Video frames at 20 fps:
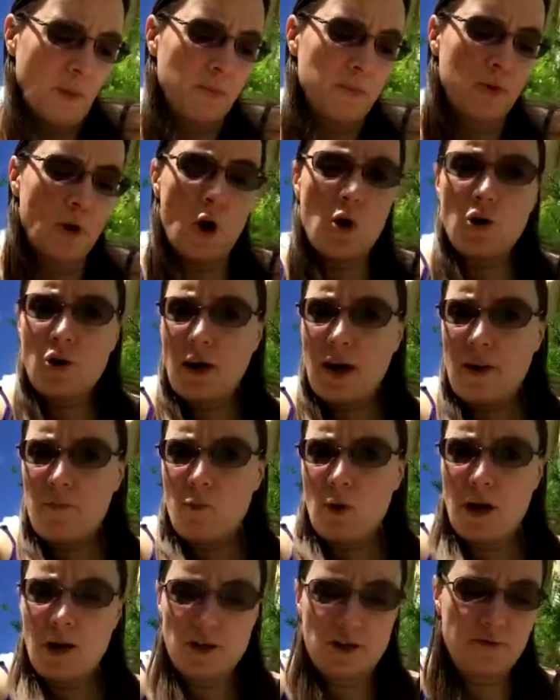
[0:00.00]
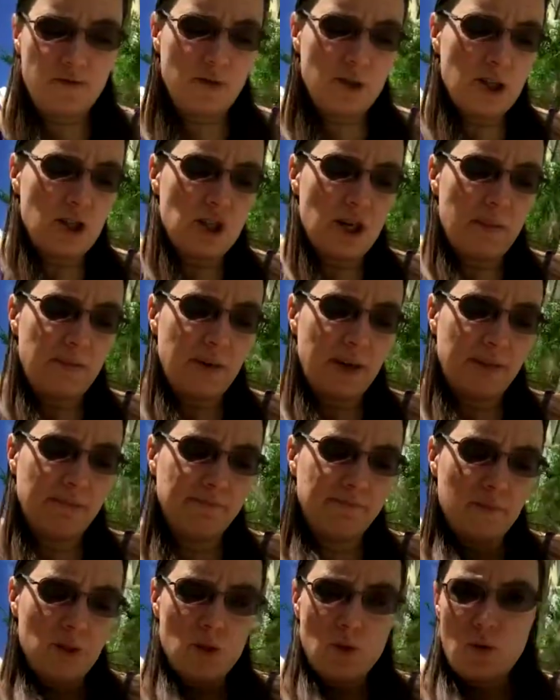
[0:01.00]
program where it's free shipping,
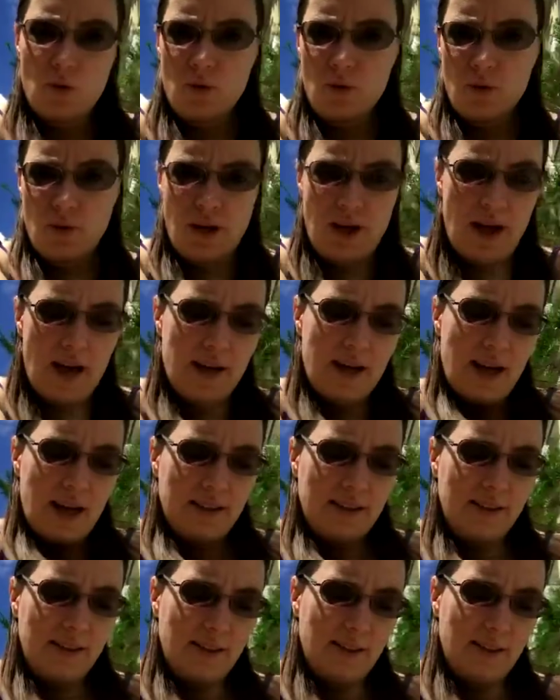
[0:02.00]
so I got